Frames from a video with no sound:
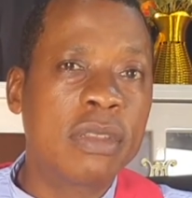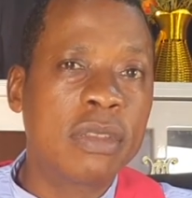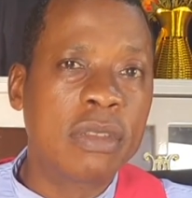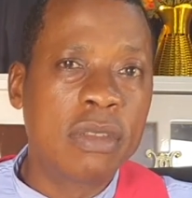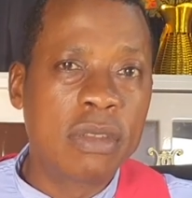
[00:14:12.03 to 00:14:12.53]

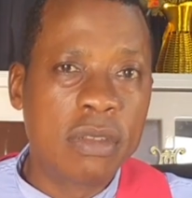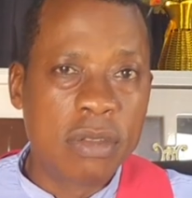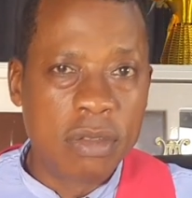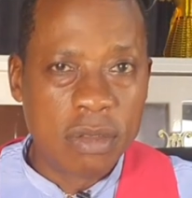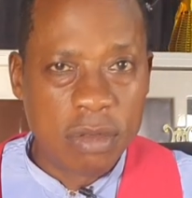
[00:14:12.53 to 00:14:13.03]

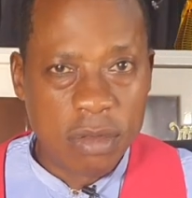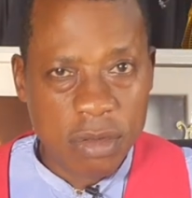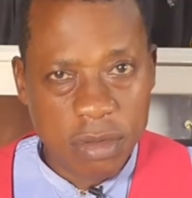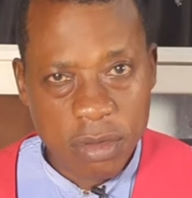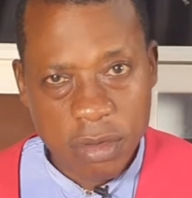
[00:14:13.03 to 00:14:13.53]

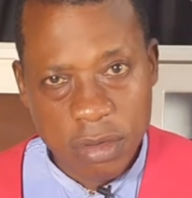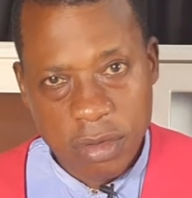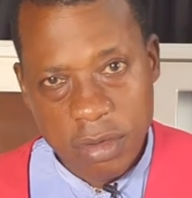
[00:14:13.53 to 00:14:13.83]
(silence)